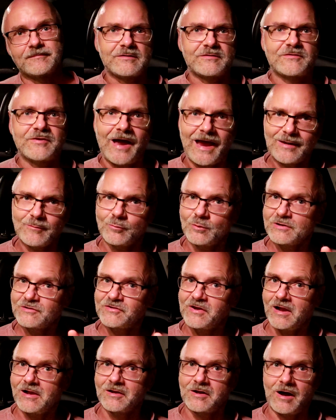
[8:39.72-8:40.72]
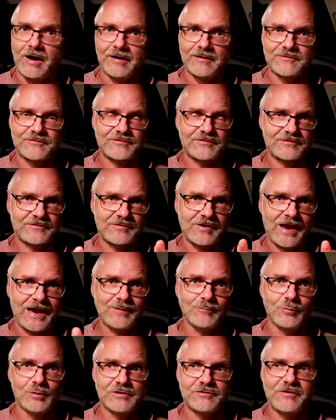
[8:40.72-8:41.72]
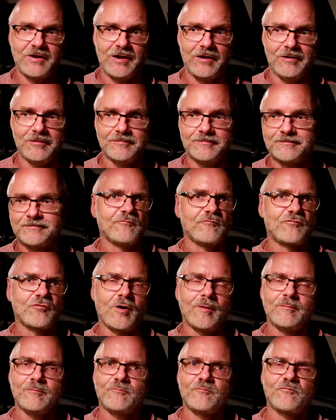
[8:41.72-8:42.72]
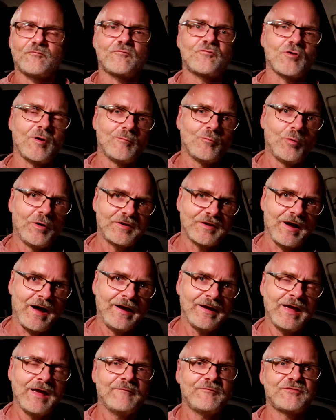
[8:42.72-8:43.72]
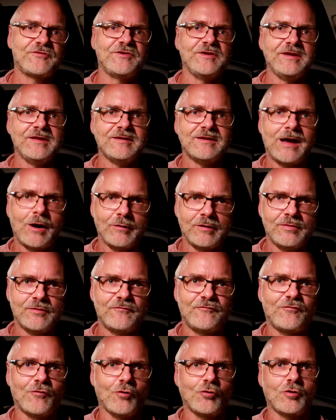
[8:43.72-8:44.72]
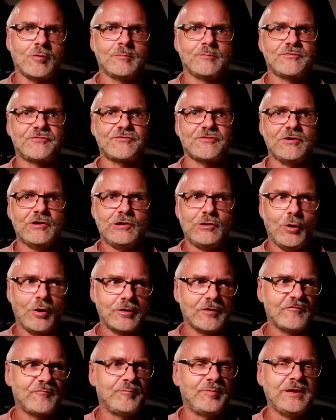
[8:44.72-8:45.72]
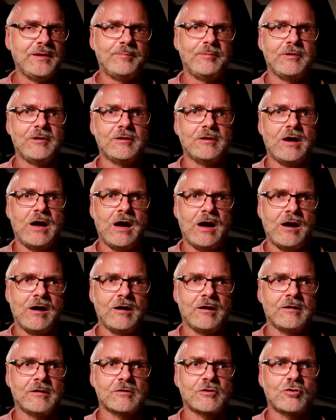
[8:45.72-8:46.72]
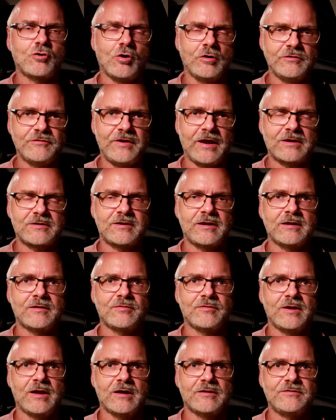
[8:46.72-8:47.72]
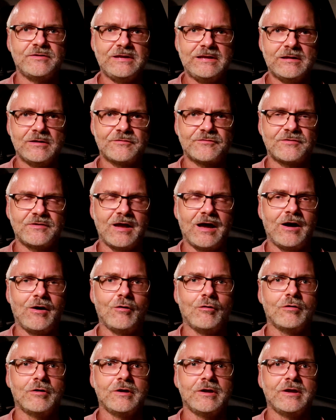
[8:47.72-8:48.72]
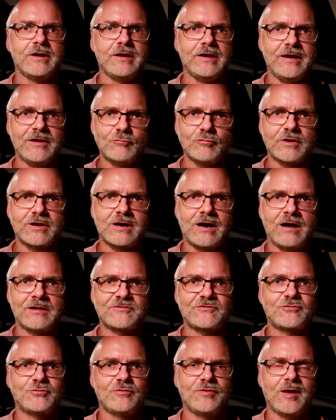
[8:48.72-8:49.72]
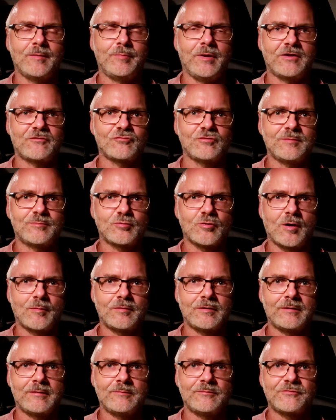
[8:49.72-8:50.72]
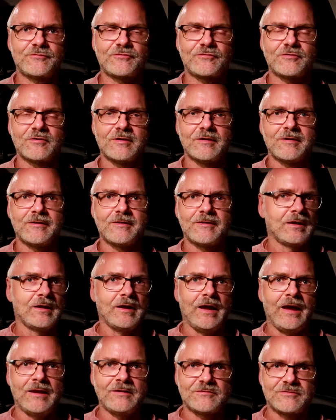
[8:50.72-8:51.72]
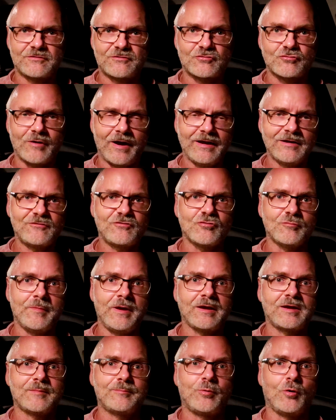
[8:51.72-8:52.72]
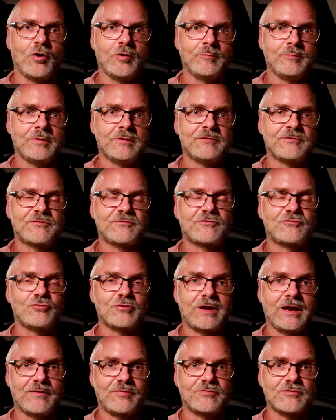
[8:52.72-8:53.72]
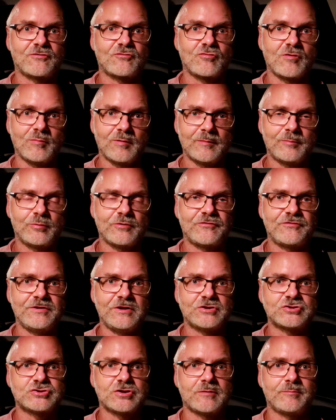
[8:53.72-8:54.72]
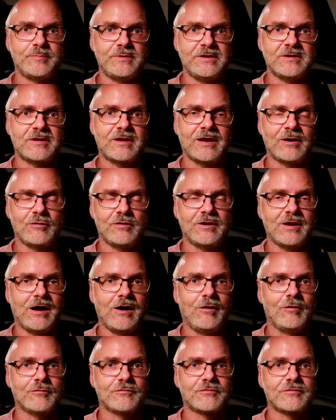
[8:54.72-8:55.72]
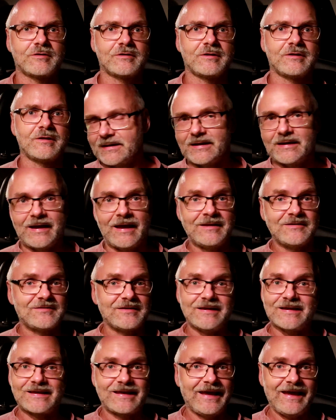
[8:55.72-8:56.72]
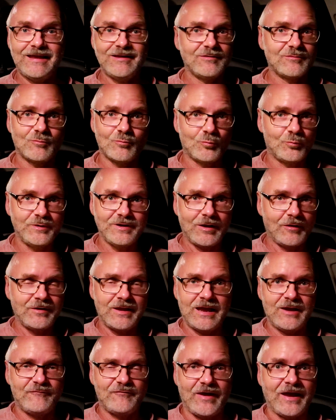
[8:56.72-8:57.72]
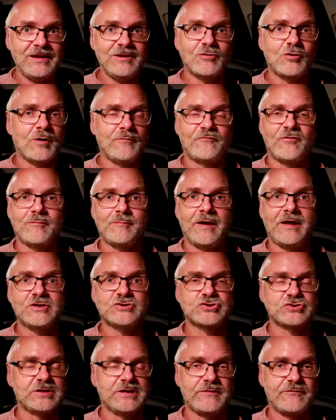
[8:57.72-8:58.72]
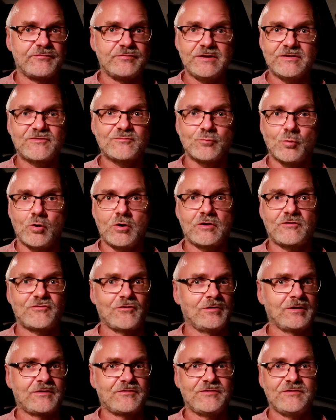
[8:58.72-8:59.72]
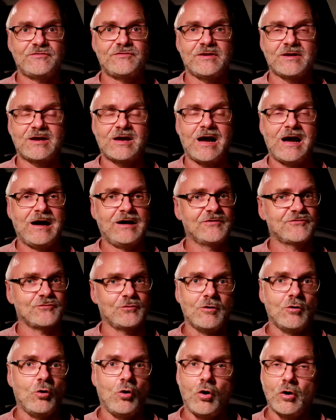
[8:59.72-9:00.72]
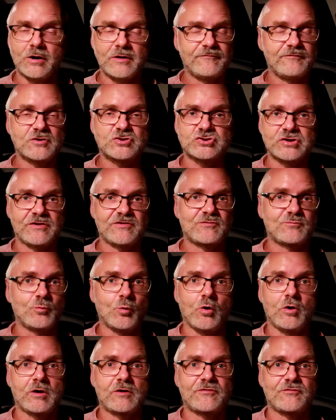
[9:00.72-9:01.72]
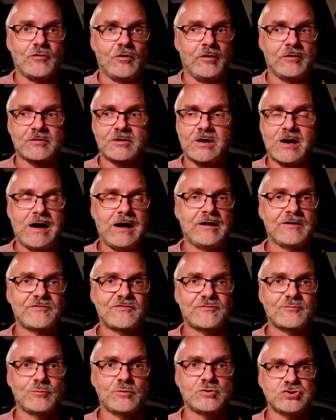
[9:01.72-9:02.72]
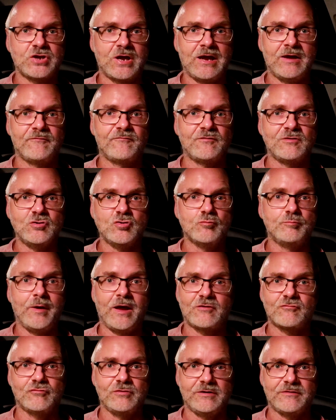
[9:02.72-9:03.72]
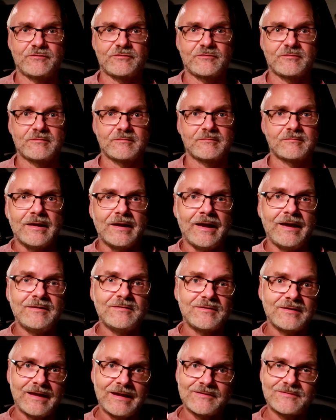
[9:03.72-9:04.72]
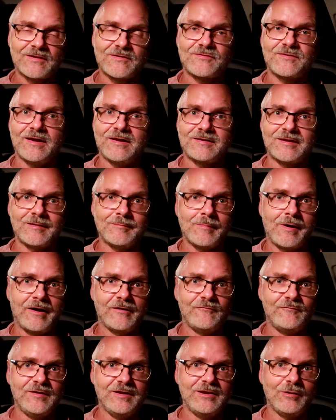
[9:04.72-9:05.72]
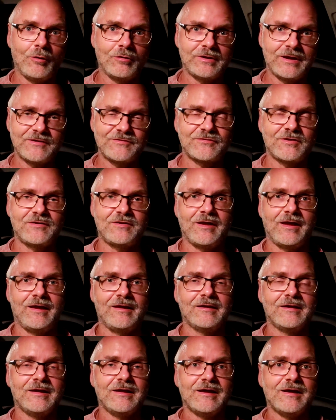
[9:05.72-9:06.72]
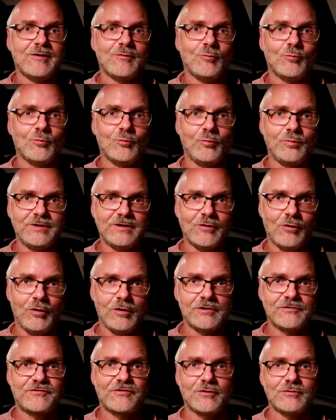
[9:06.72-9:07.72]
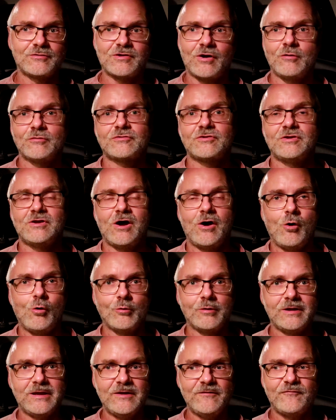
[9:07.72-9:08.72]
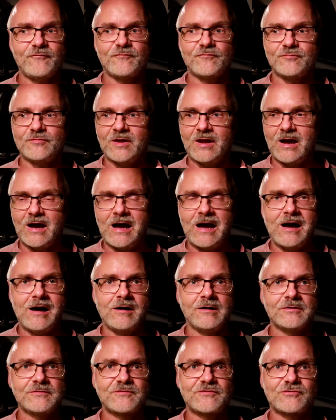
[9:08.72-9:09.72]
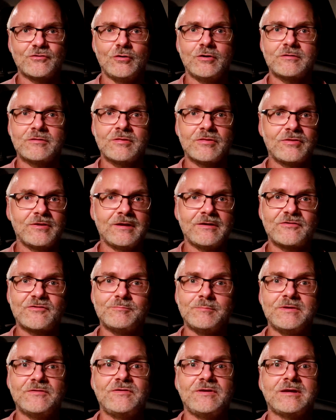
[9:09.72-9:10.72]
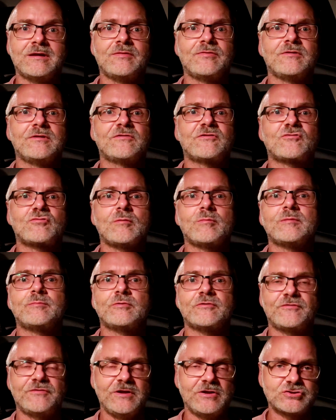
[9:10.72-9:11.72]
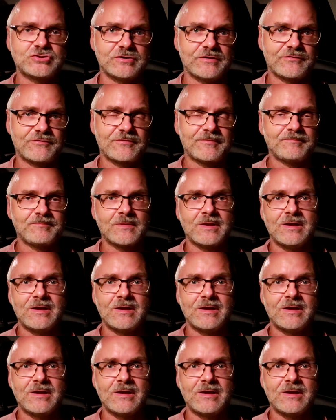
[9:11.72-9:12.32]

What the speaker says: Time will tell, guys, time will tell. From what I have seen now in the forums, a lot of people are contacting their dealers now in regards to their battery problems and trying to make appointments to get the triple procedure being carried out. And again, we don't have any confirmation if this works on existing cars or if it just works on cars have new batteries. And as I said in my video yesterday, we also don't know if there are certain things missing in these triple procedures.